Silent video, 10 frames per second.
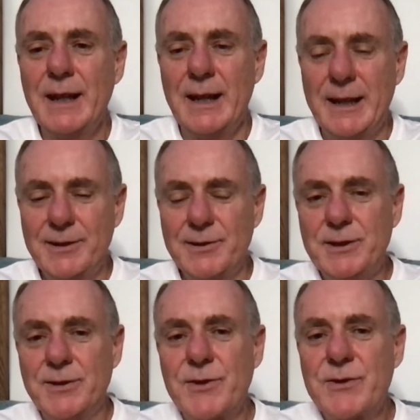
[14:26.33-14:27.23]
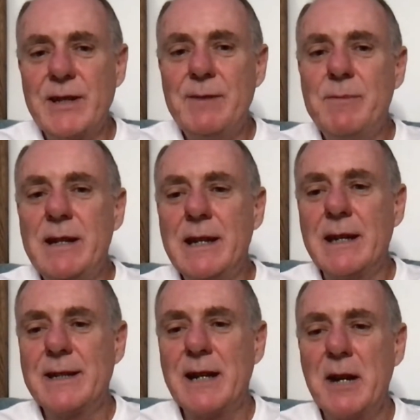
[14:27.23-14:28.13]
You'll see
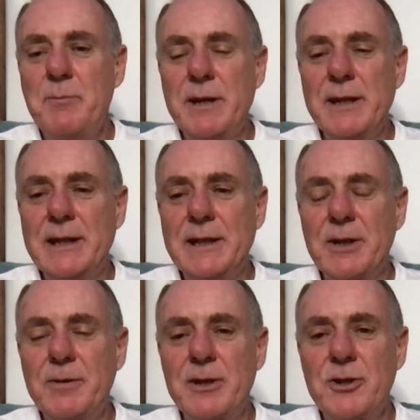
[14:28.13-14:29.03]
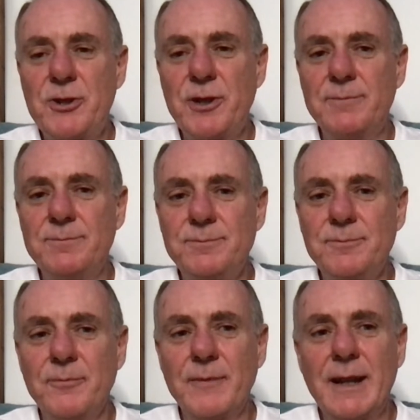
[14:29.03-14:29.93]
me typing in a question,
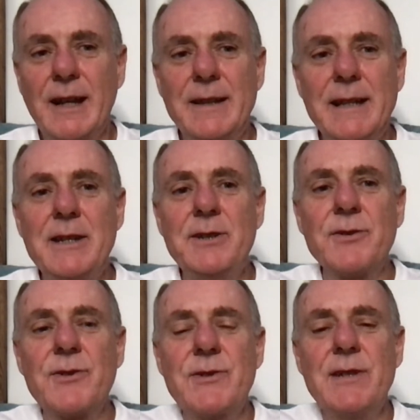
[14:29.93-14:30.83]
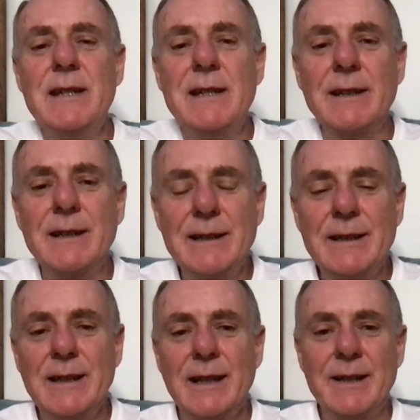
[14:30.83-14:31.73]
and then you'll see
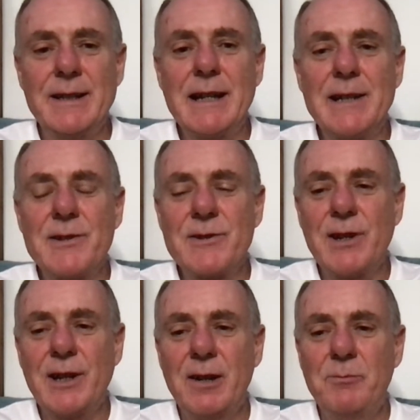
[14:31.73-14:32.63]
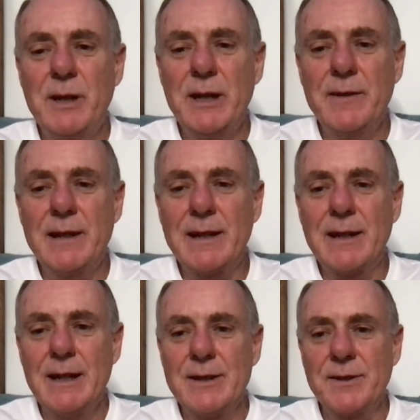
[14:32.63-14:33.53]
the answer appearing.
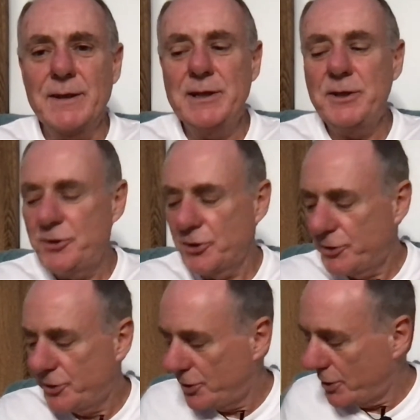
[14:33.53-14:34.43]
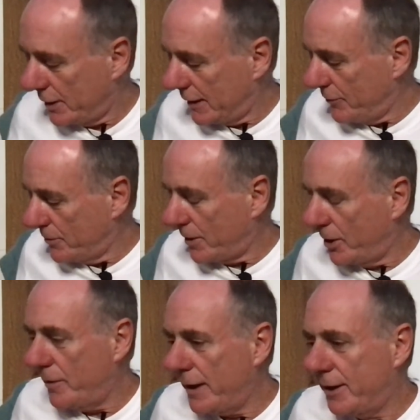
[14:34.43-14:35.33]
So this is just to give you a
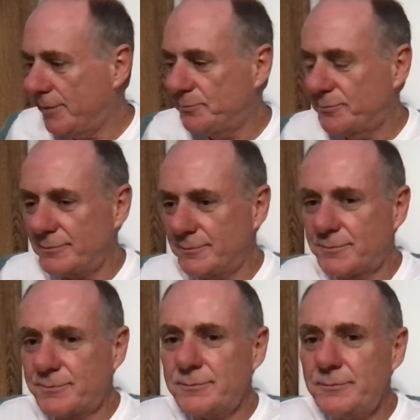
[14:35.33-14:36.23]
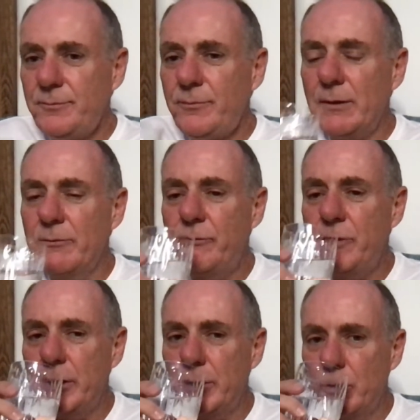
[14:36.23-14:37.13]
quick
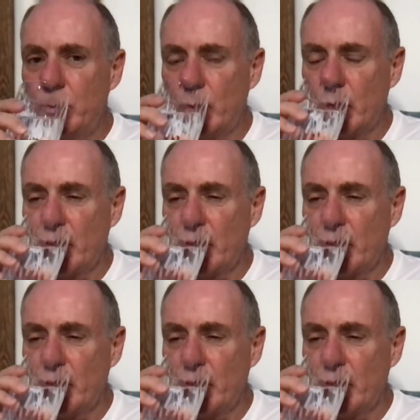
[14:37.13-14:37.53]
view